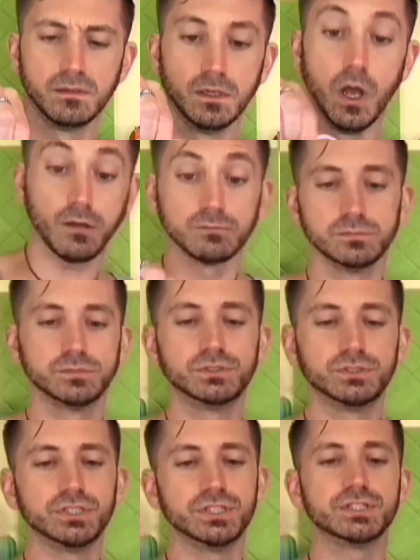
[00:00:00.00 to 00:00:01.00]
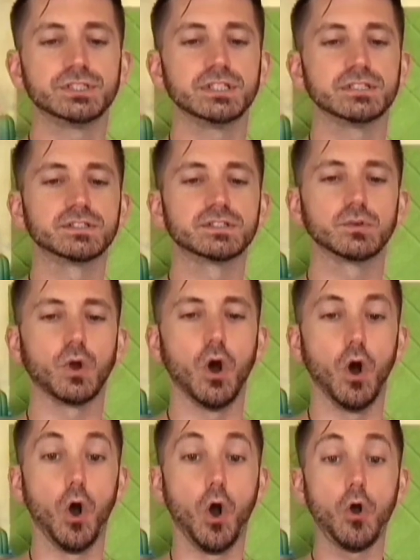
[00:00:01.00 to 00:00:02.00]
Oh, Jesus.
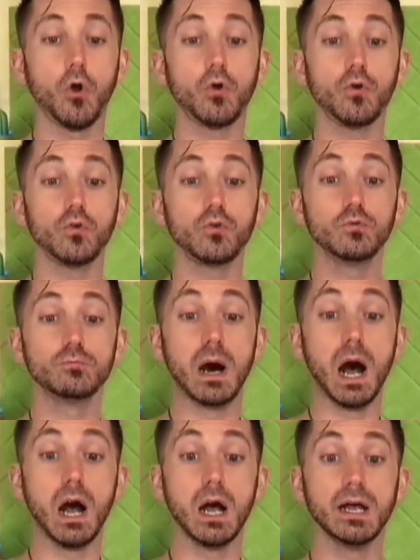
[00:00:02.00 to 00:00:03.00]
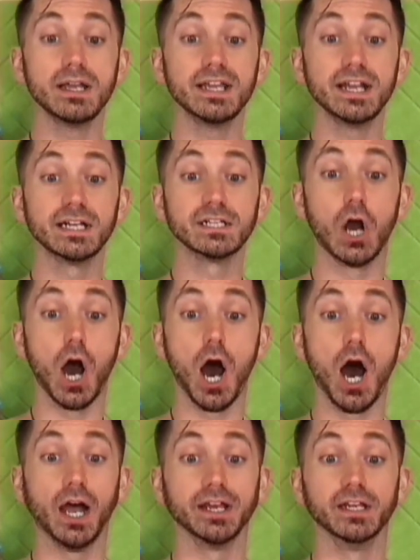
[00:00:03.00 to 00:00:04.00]
Oh my
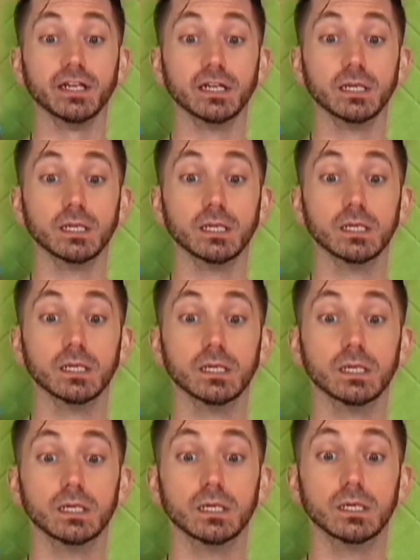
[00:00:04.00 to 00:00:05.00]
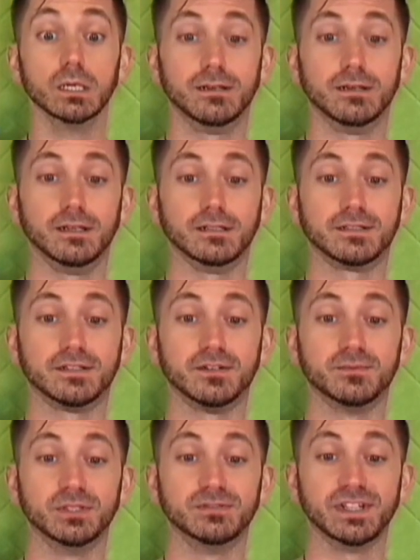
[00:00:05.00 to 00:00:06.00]
God. It's still
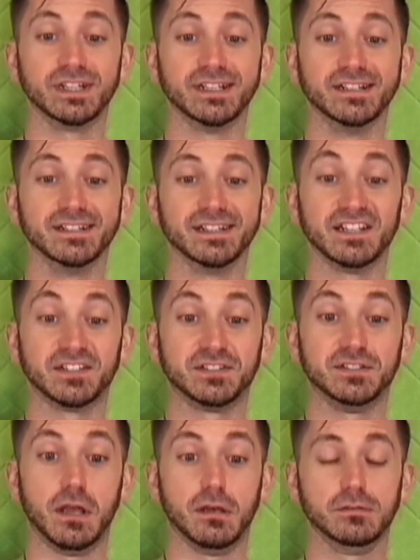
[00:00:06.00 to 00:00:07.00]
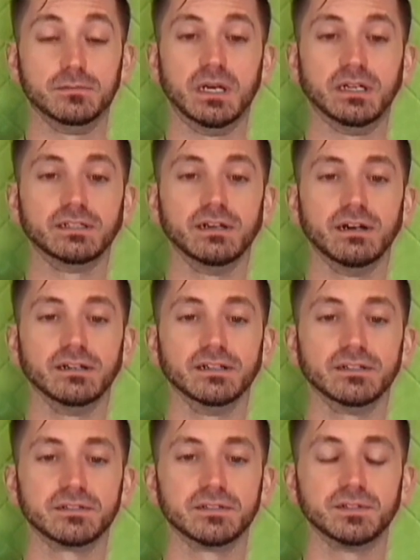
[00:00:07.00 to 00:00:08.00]
moving. Oh my God,
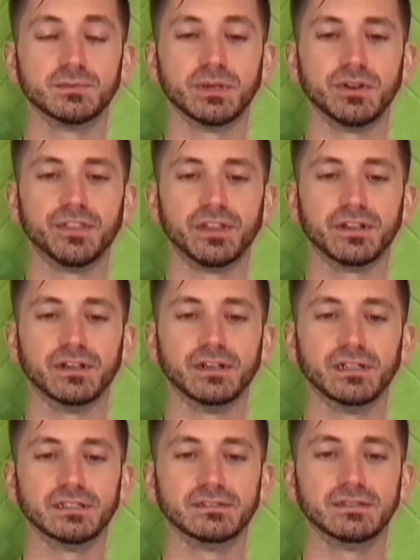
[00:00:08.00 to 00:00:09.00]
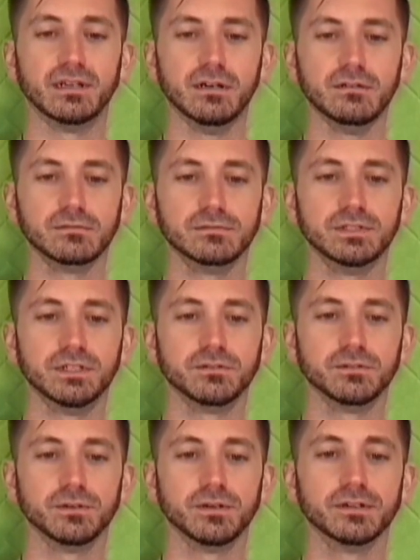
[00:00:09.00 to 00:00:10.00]
it's still birthing. Oh dear
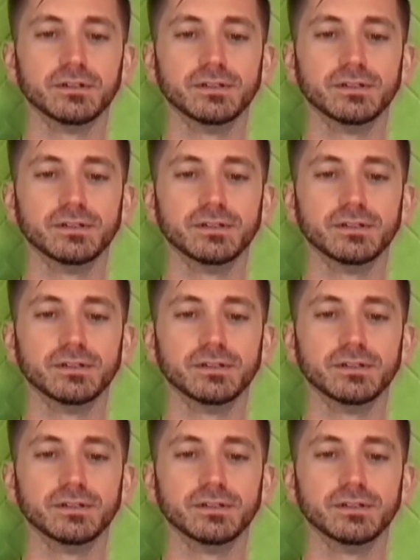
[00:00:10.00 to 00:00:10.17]
Lord.